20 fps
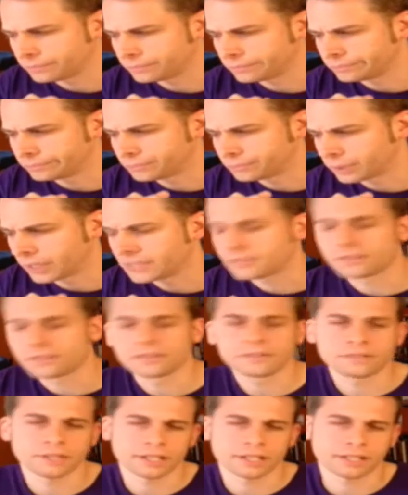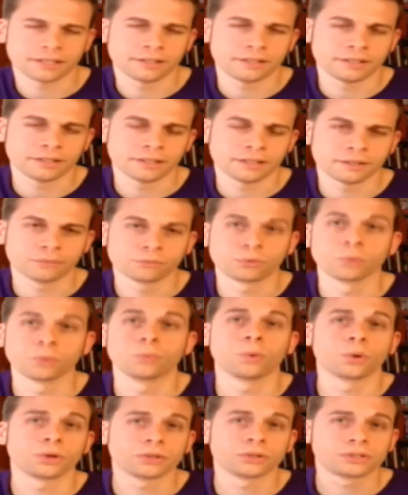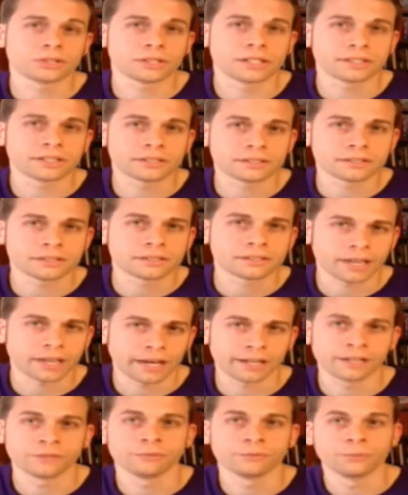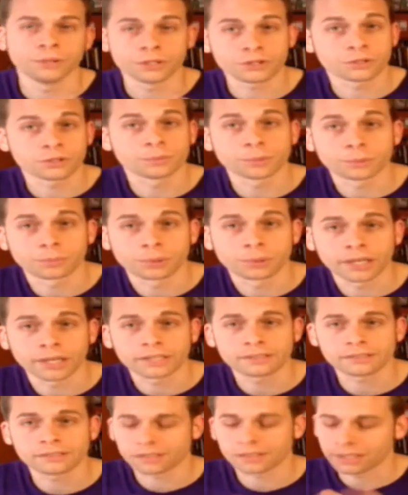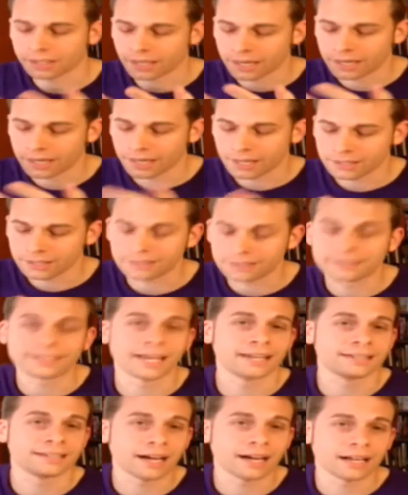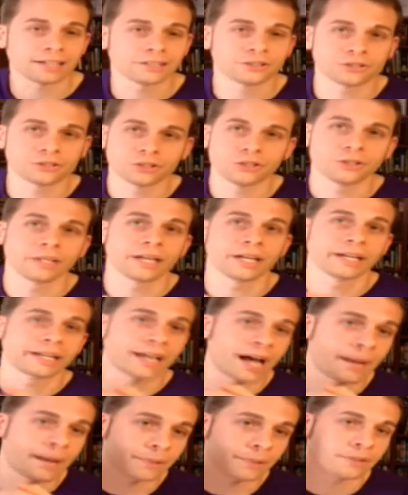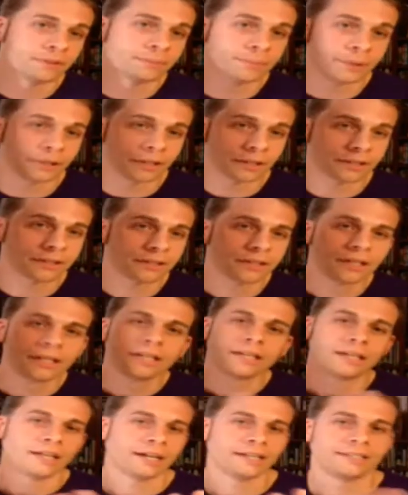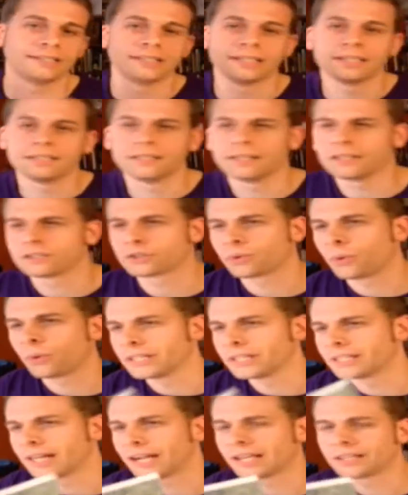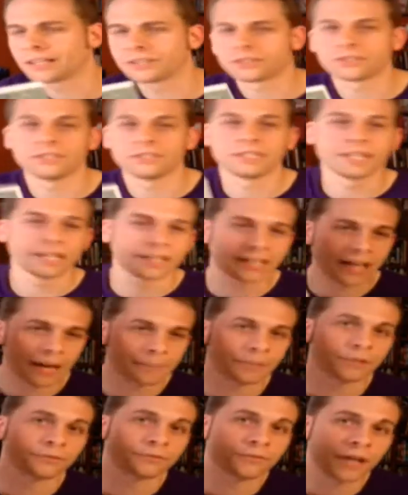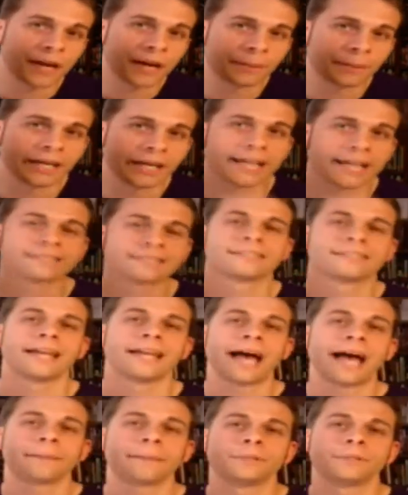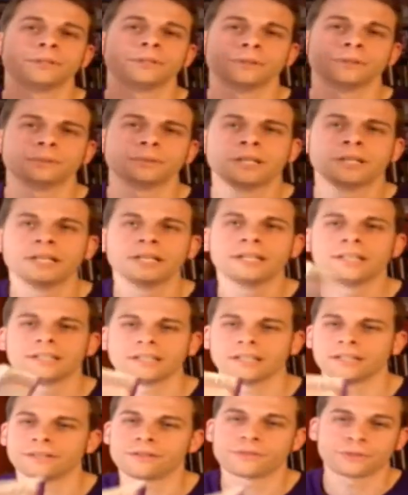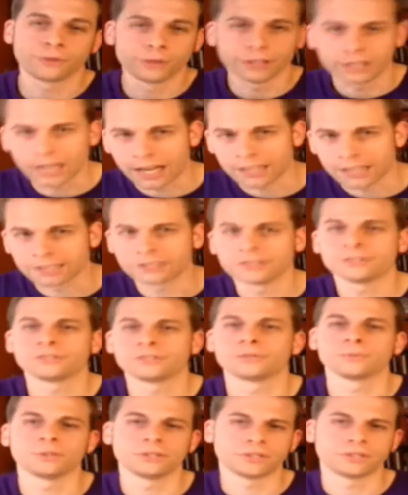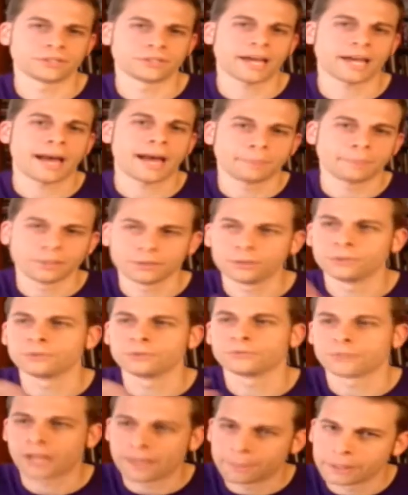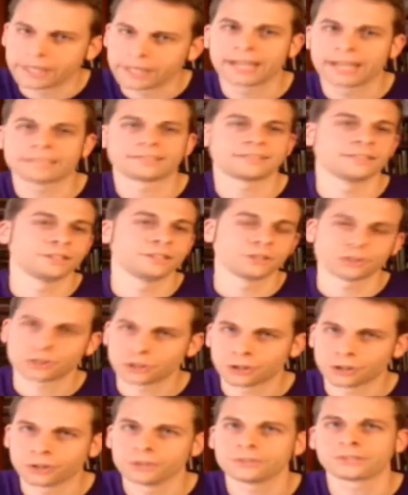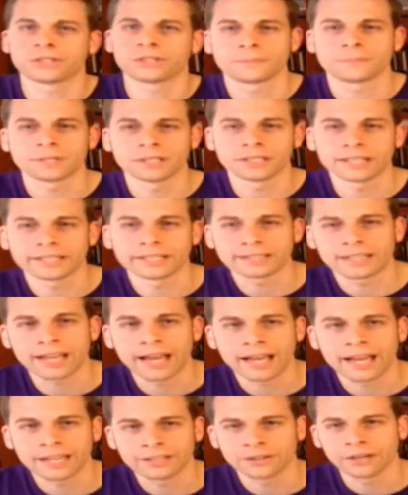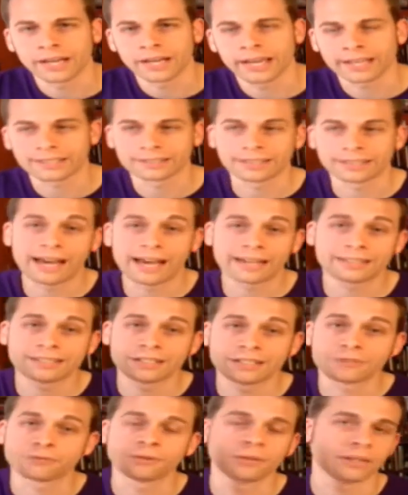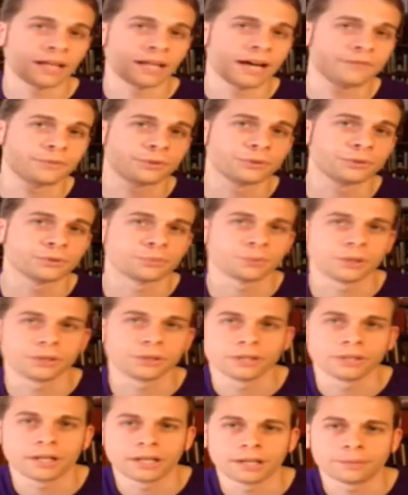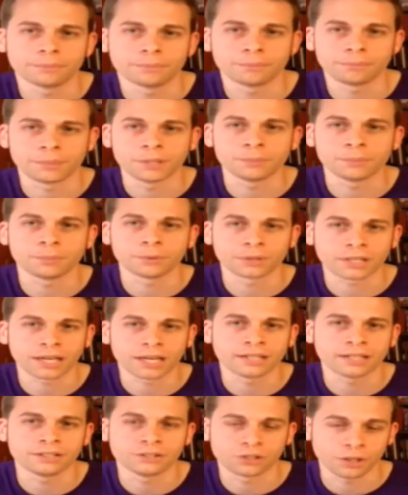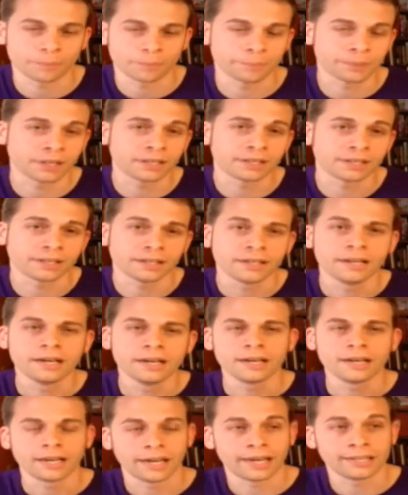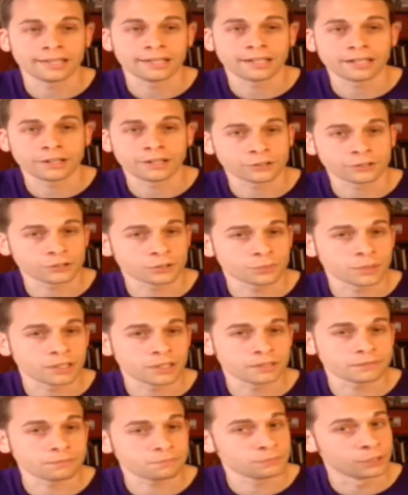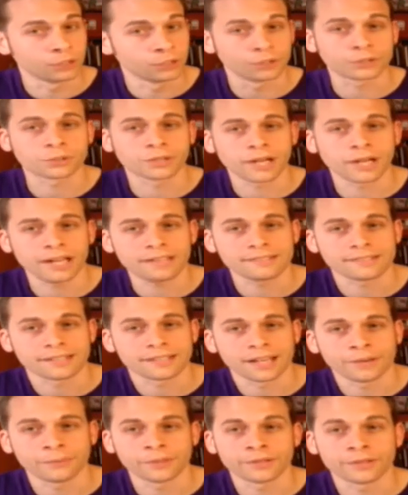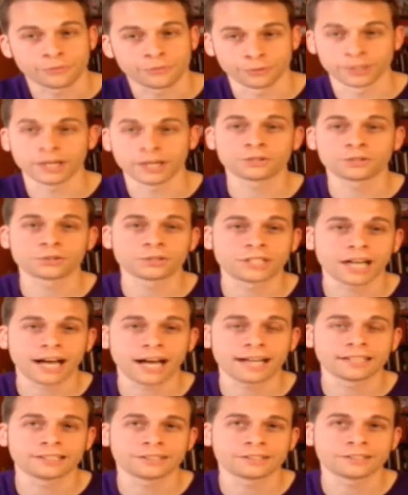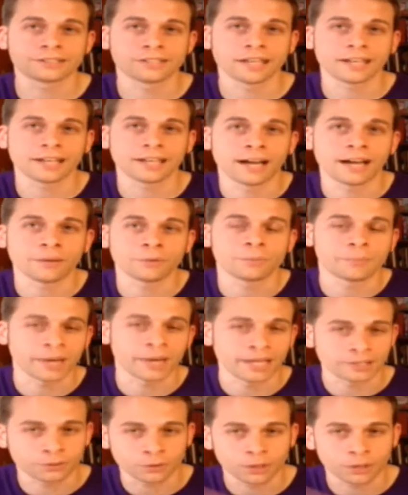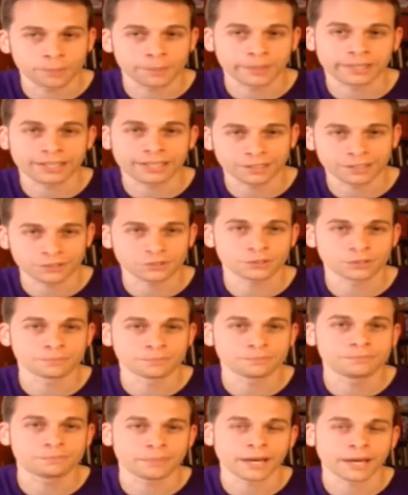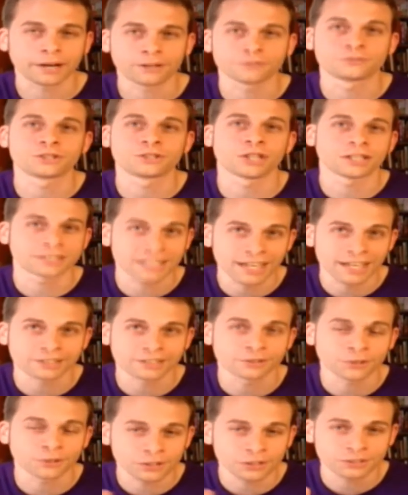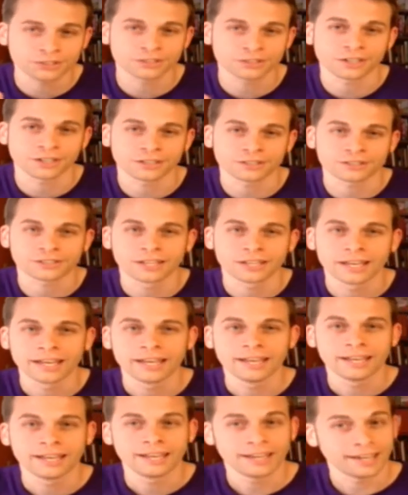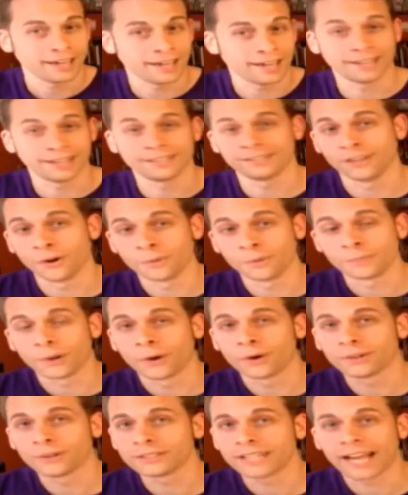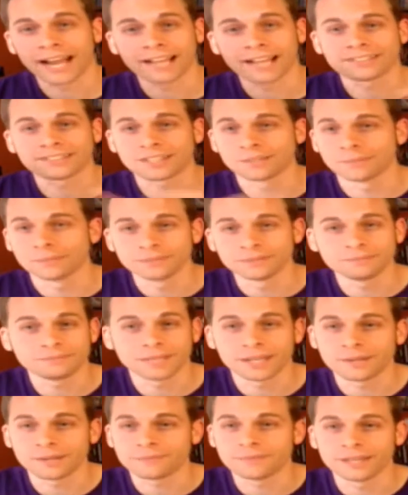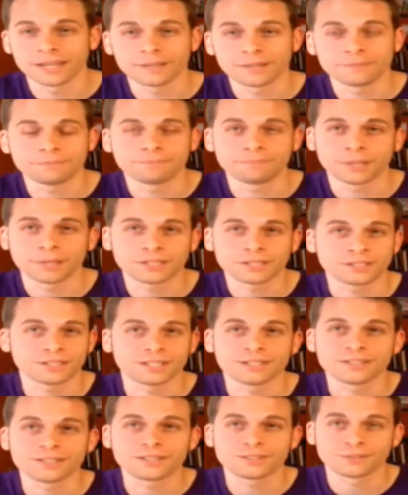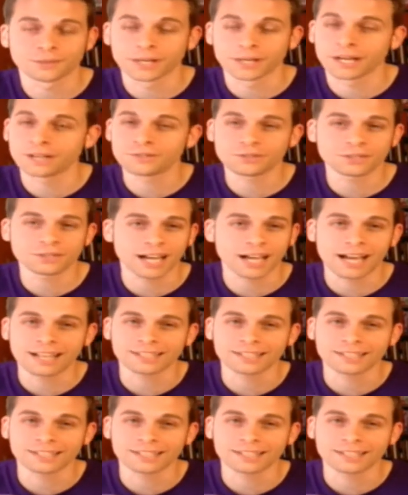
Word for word: prices, like in the rewards list, at a reasonable price. Like I did $10 and you get a copy of the book. I did $20 and you get a copy of Flabbergast and Happy Loo. And $30 was Happy Loo, Flabbergast, and a shirt, something like that. You know, I had a lot of different levels where people can jump in. And then I also went a little crazy. I went $300, and I will paint you up a custom pair of Chuck Taylor All-Stars. And lo and behold, I had someone, they pitched in $300.